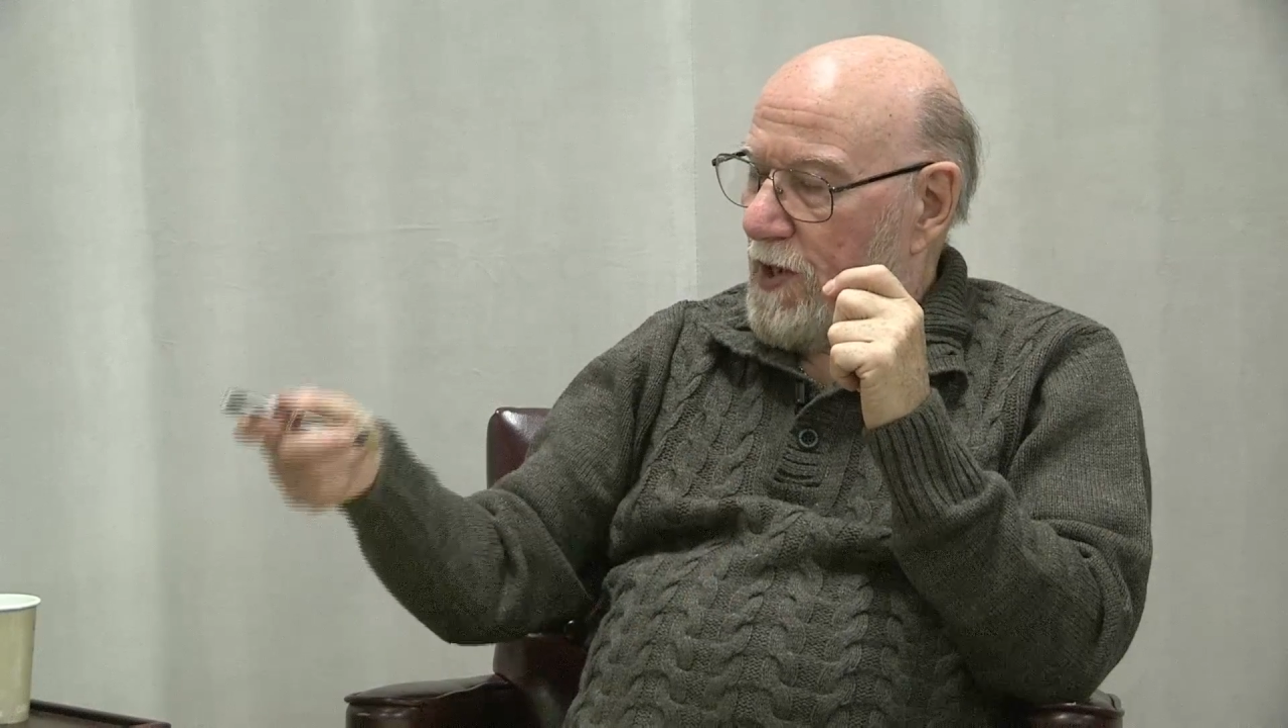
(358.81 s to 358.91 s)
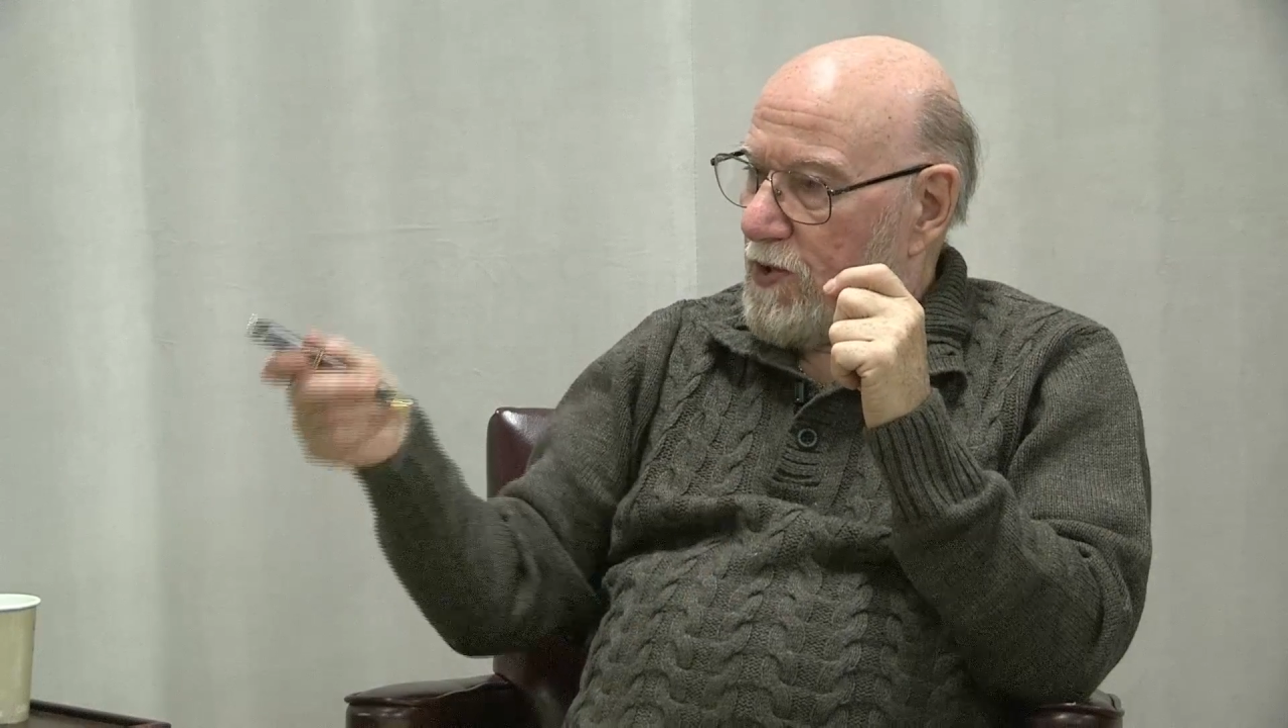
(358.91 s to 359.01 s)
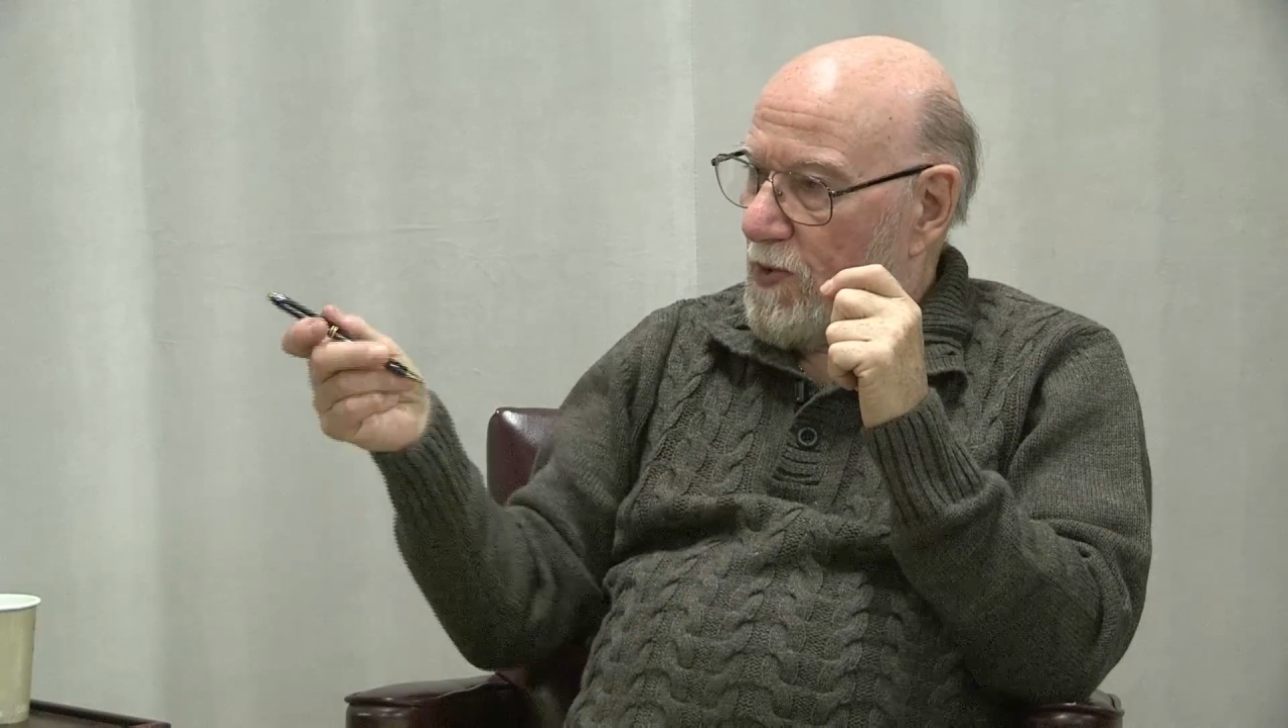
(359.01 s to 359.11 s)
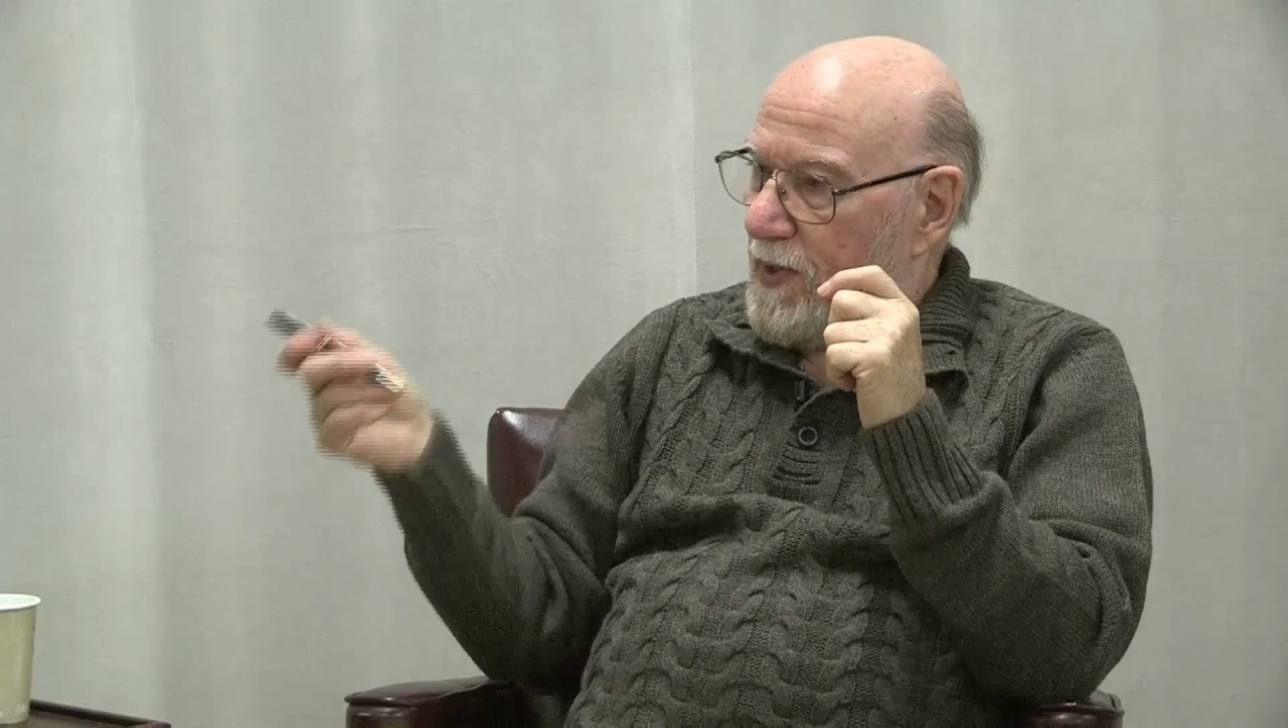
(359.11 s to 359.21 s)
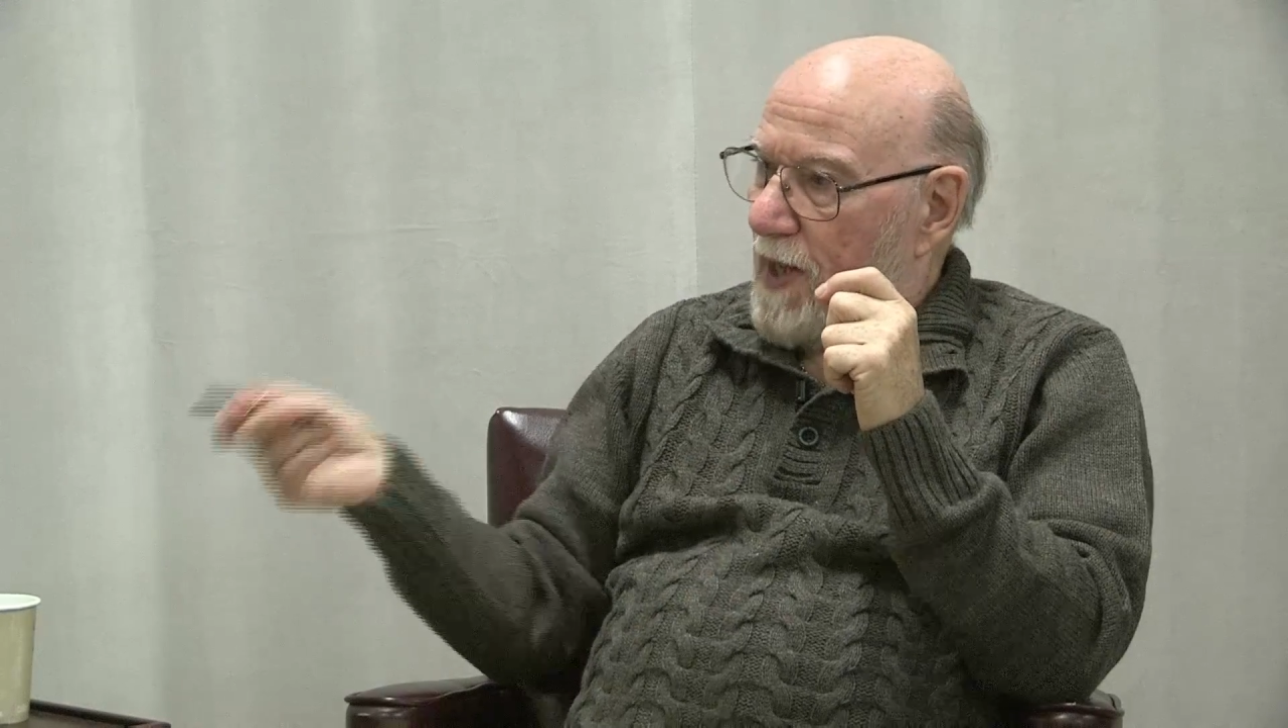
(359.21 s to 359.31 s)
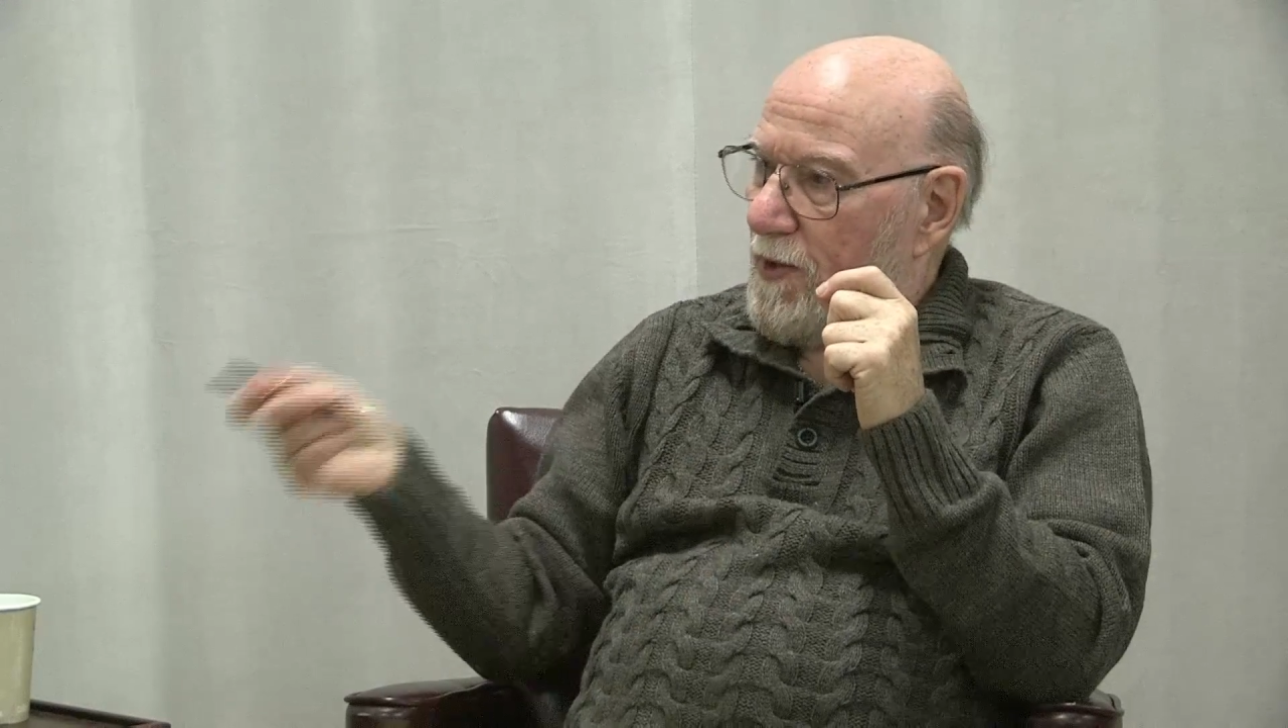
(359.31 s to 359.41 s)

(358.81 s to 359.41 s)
to another